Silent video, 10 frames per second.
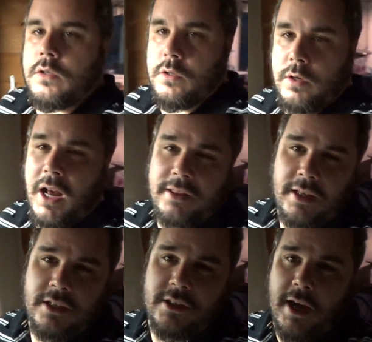So not
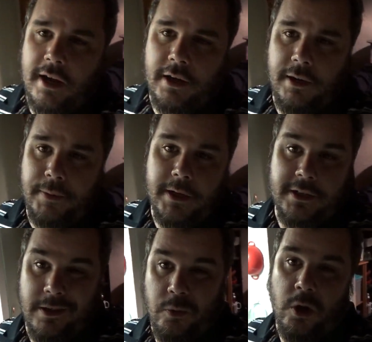this Saturday
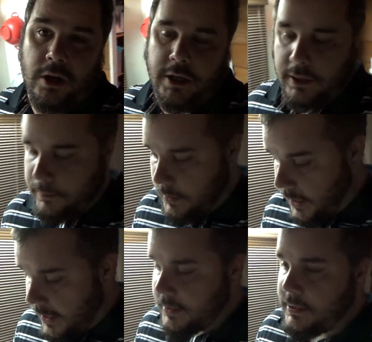because I'm working, but
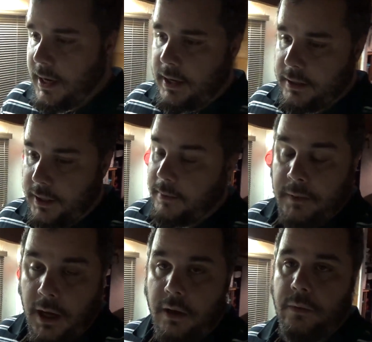next Saturday I'm
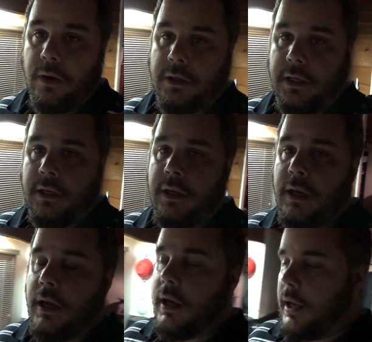not working
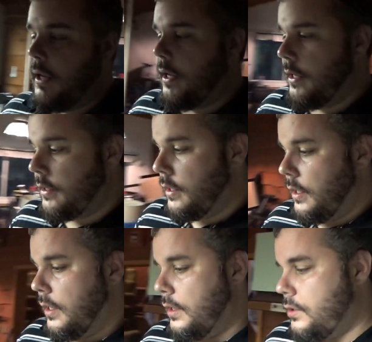and
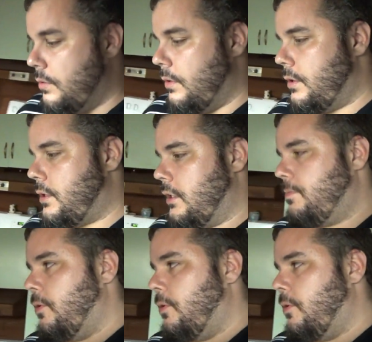uh, Jules is